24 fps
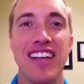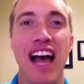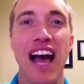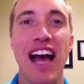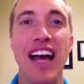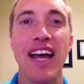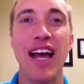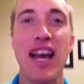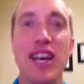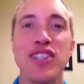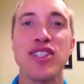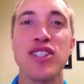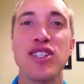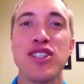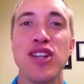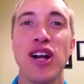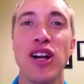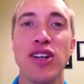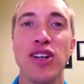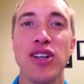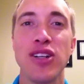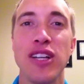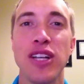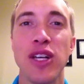Hi guys, this is
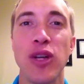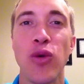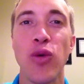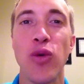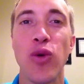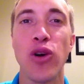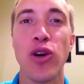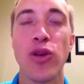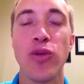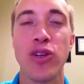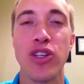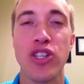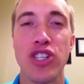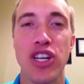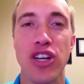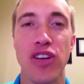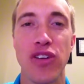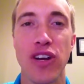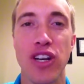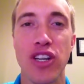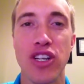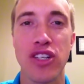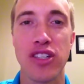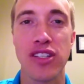Dr. Denny Warren with
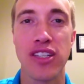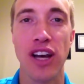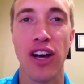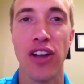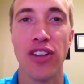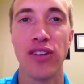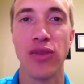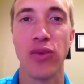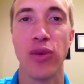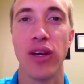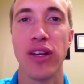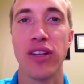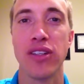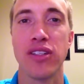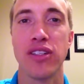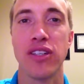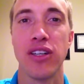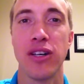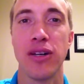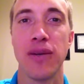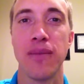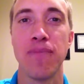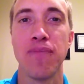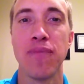Generations Health and Wellness
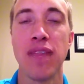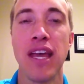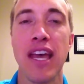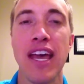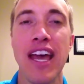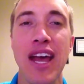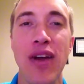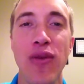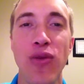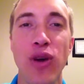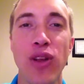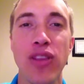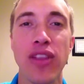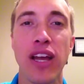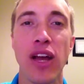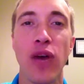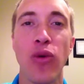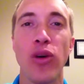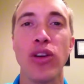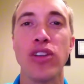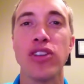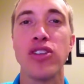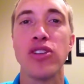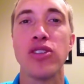Center. And one thing I
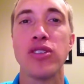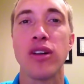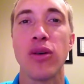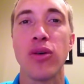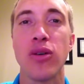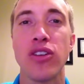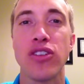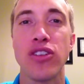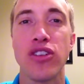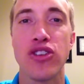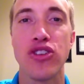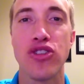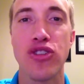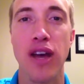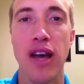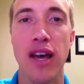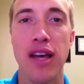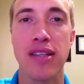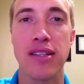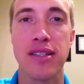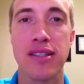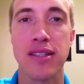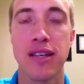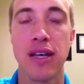wanted to do is I wanted to
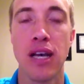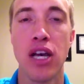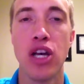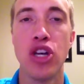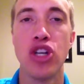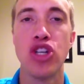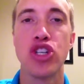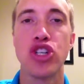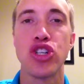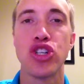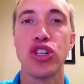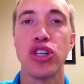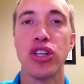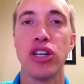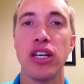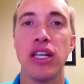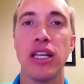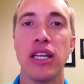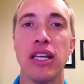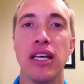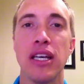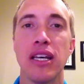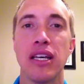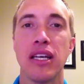address,
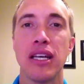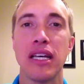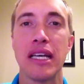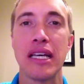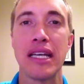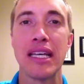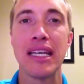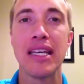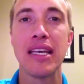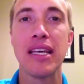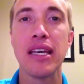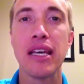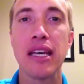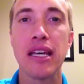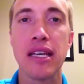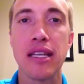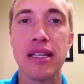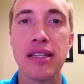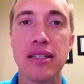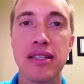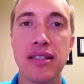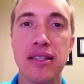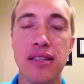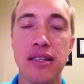should
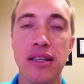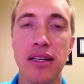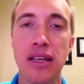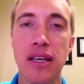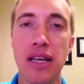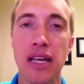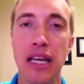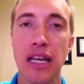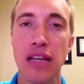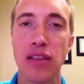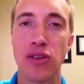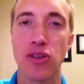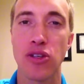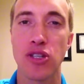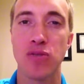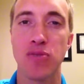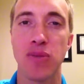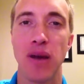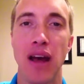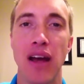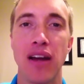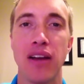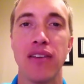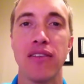kids get their
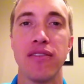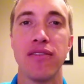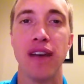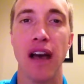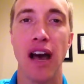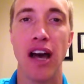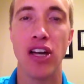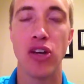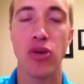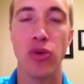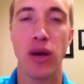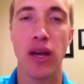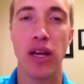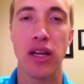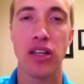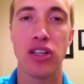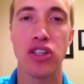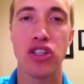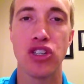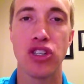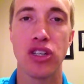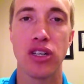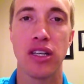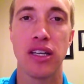spine evaluated and
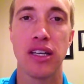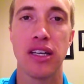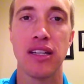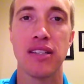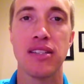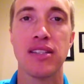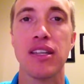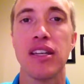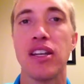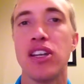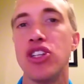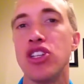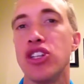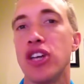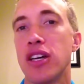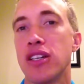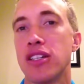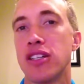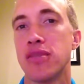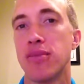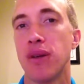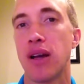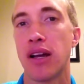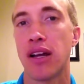should kids get
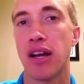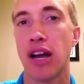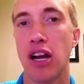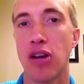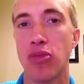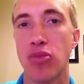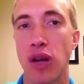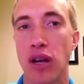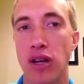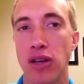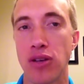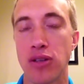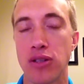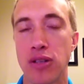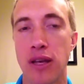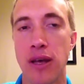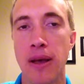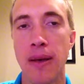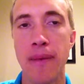adjusted by chiropractors?